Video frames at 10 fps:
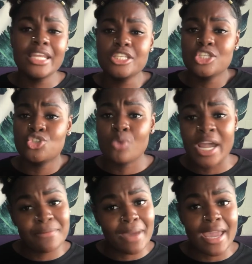It has just
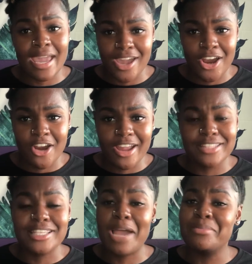dried my hair
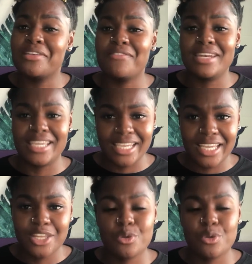in times of need.